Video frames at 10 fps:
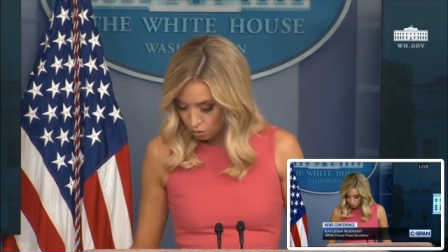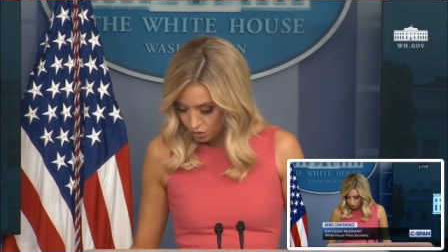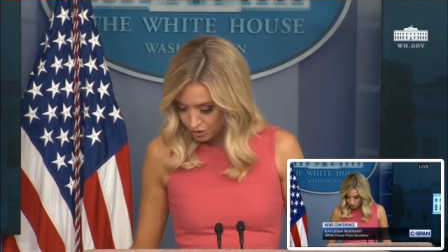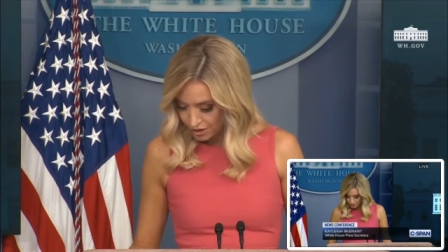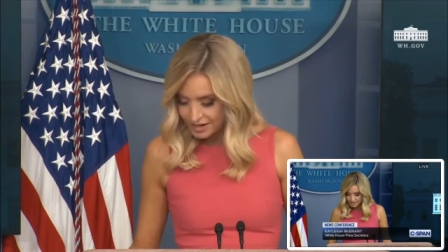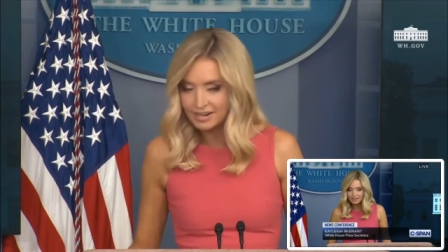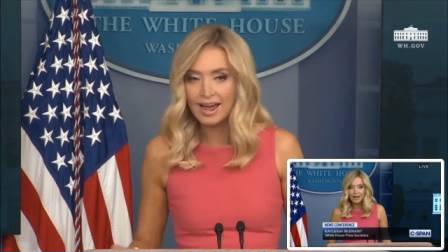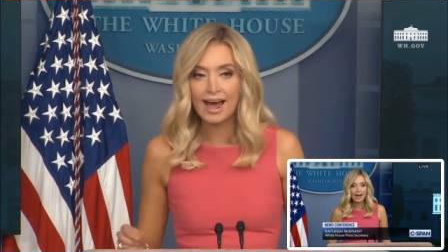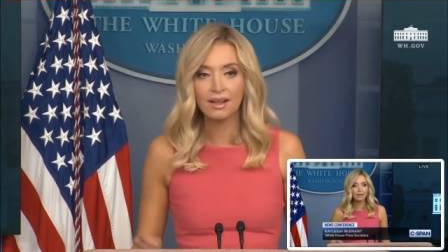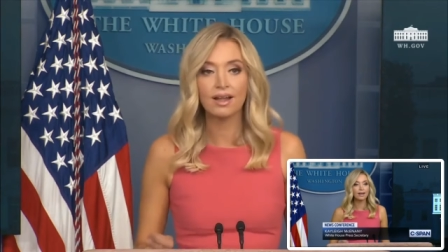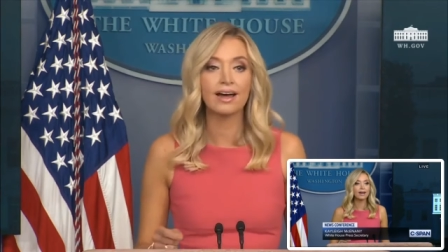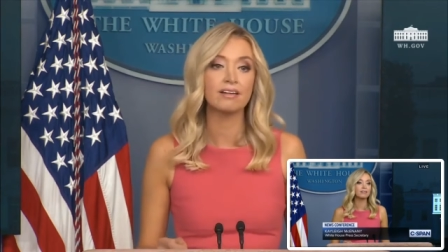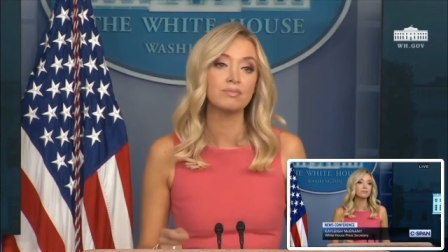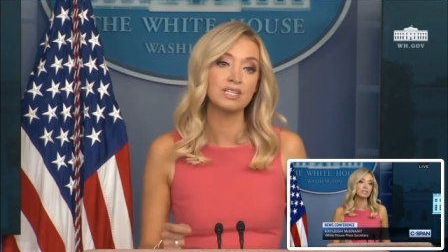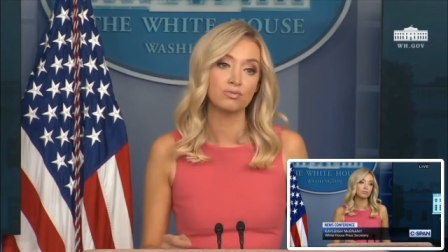order and an ally
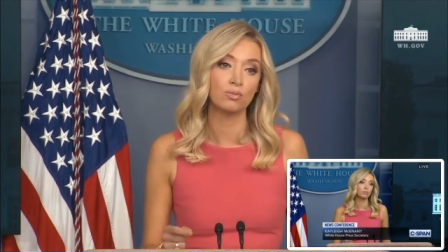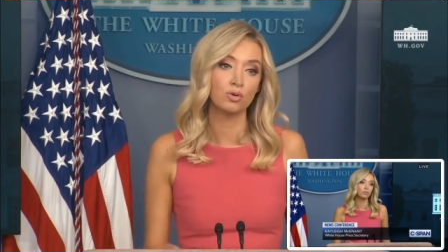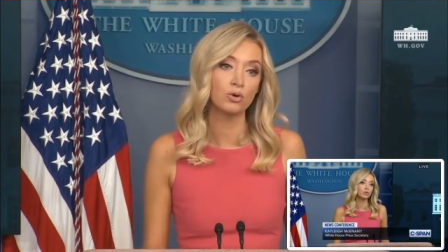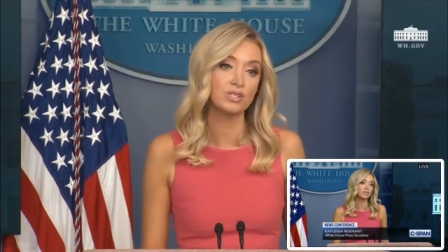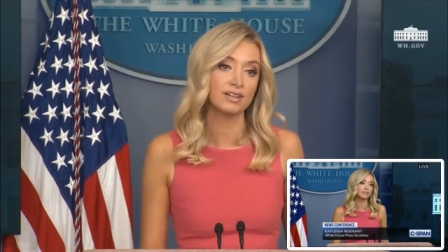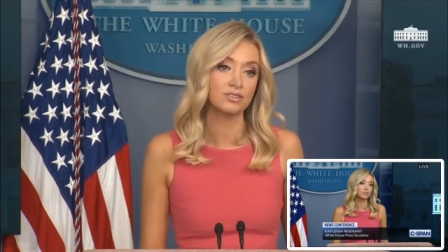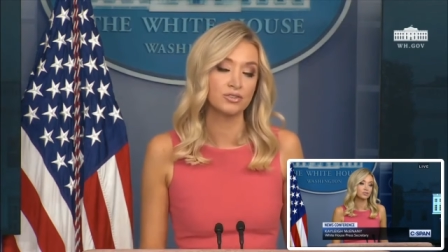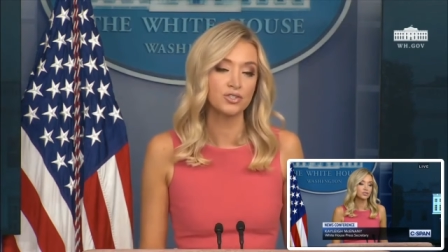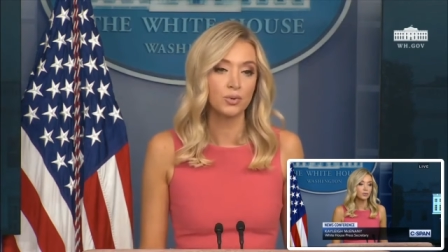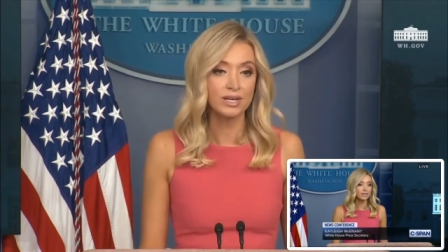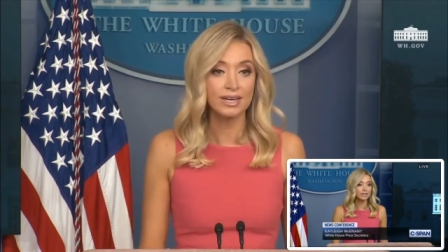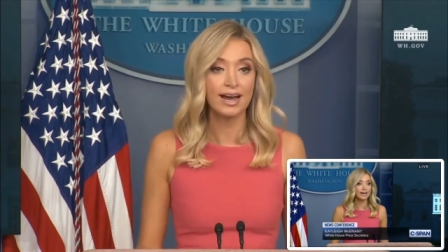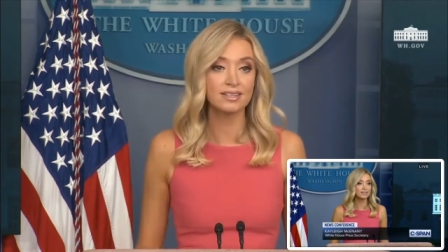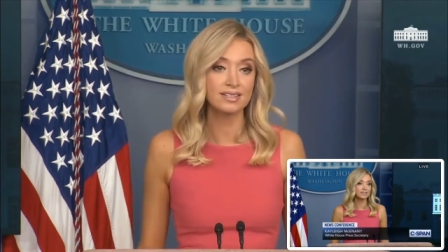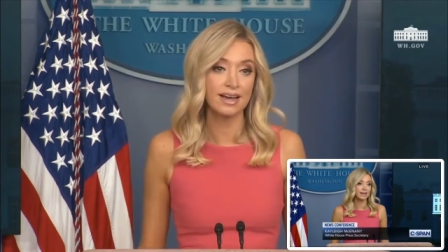of peaceful protesters. So he
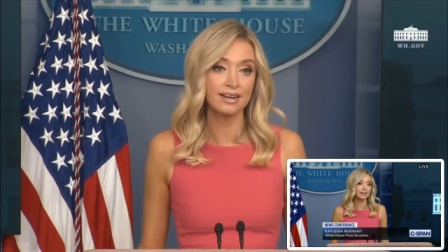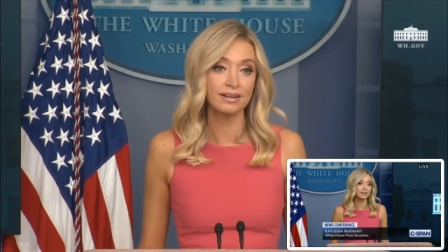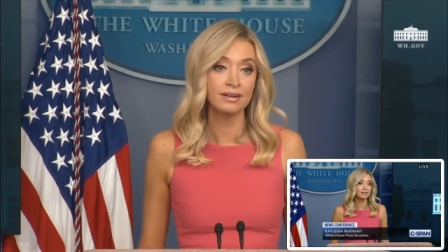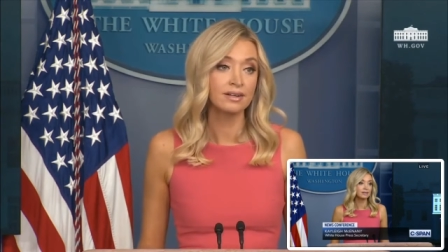has said it.